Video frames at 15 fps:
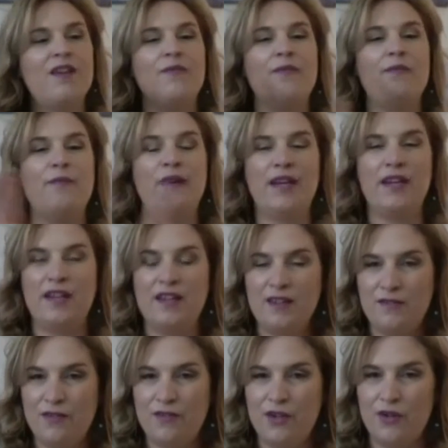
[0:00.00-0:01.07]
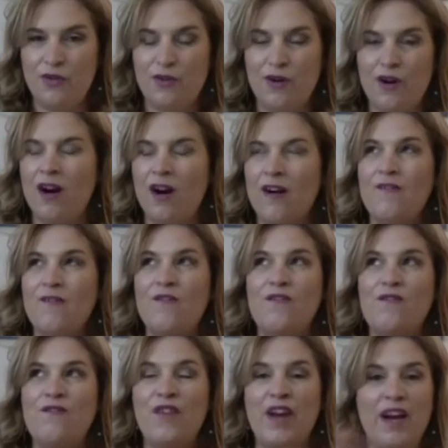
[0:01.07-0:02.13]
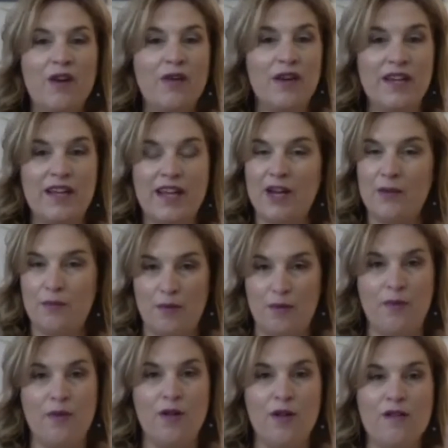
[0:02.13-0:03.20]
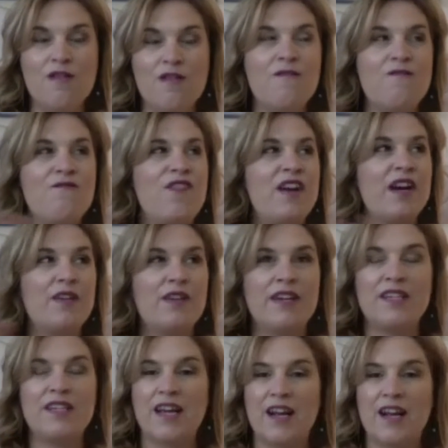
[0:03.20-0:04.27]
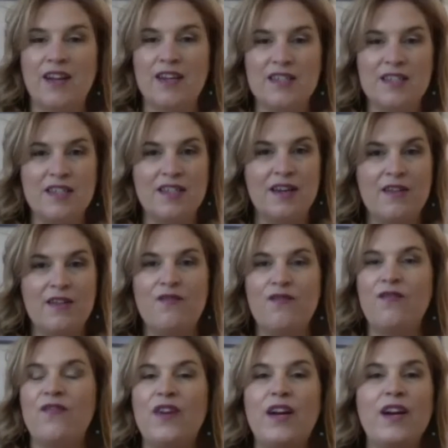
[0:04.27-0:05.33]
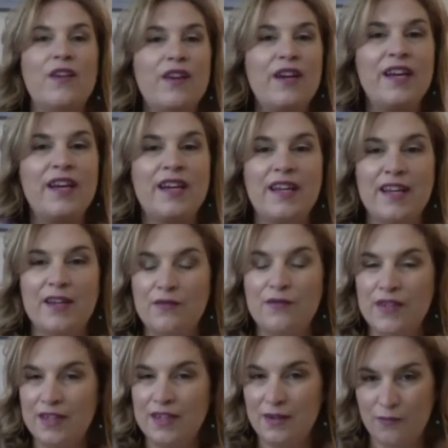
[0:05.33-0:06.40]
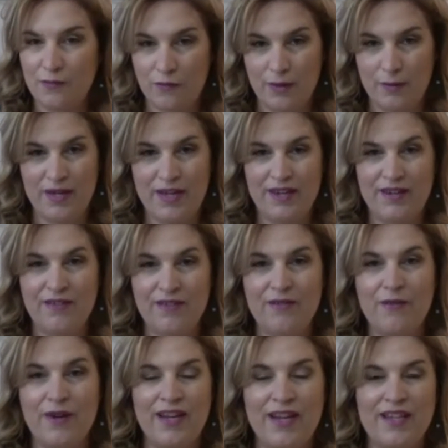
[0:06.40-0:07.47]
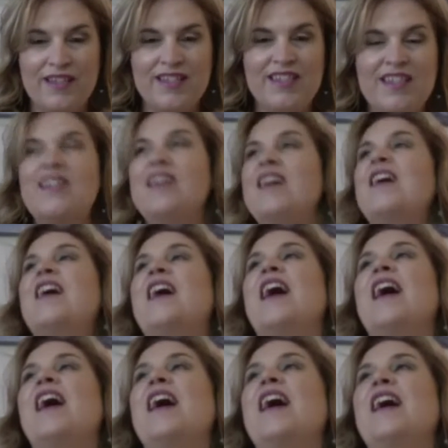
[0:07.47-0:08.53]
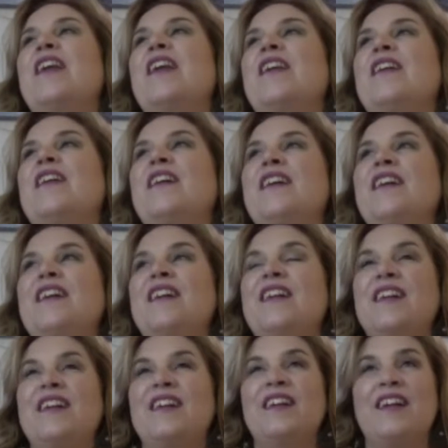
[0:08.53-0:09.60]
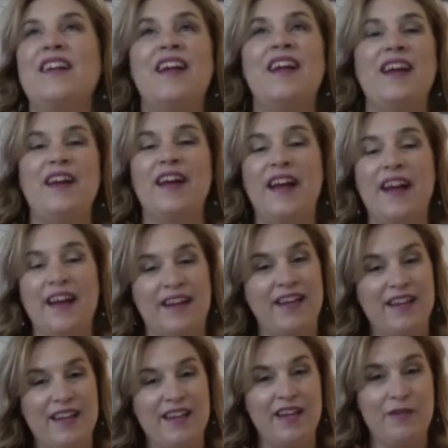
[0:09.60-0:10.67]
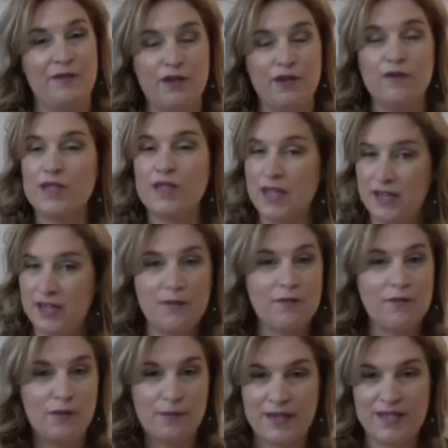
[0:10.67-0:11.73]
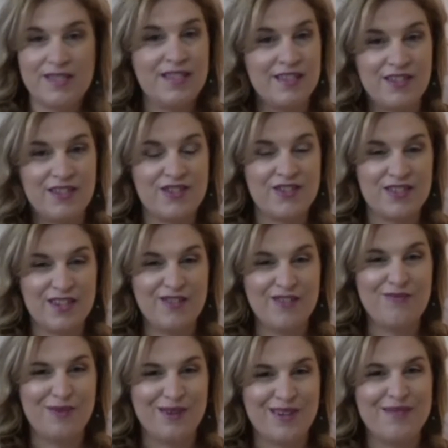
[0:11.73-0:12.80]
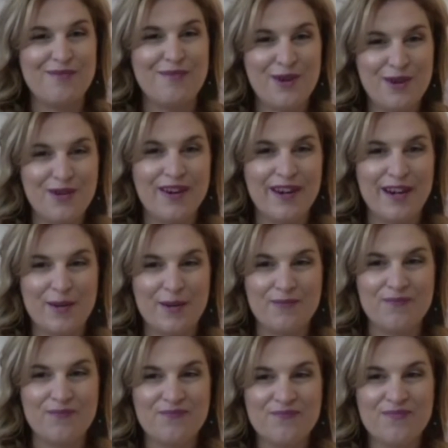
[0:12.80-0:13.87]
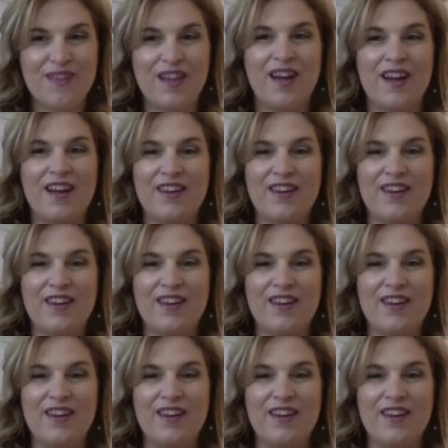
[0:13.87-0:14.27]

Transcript: Many of you are very capable, very talented, very gifted women, right? And heck, if you've signed up for my Signature Self book and program, I